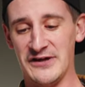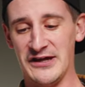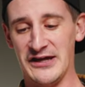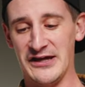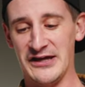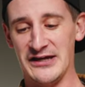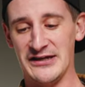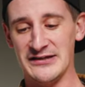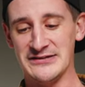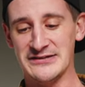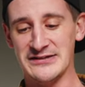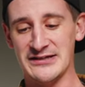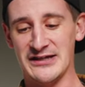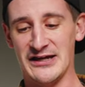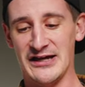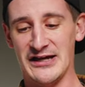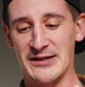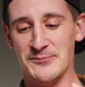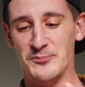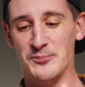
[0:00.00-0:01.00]
And
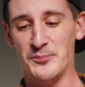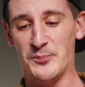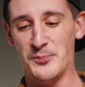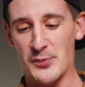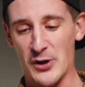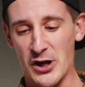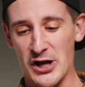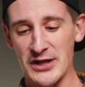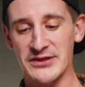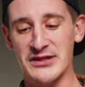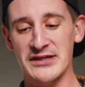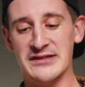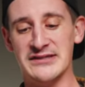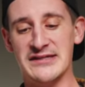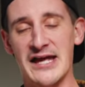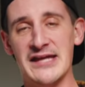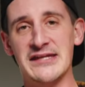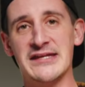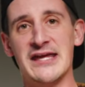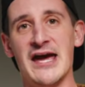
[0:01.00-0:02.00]
I bought the
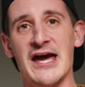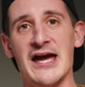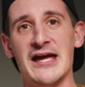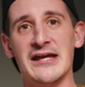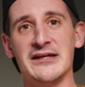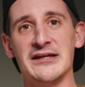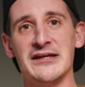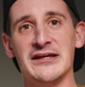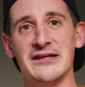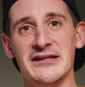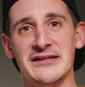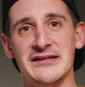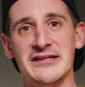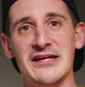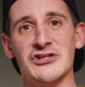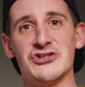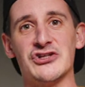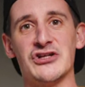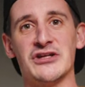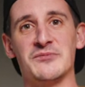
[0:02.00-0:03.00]
Dead Cat in
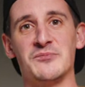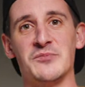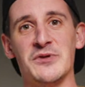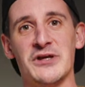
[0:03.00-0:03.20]
addition,